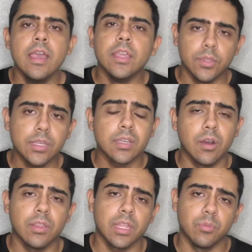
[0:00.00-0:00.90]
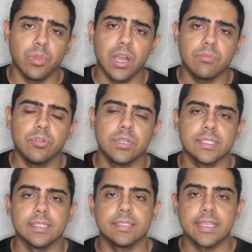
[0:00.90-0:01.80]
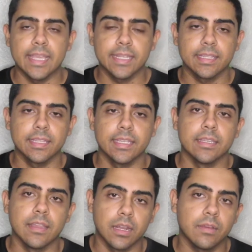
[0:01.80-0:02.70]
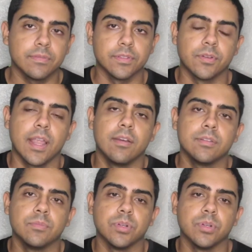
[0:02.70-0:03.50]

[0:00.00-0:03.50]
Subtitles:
You can call that a block pull because it's technically not off the ground,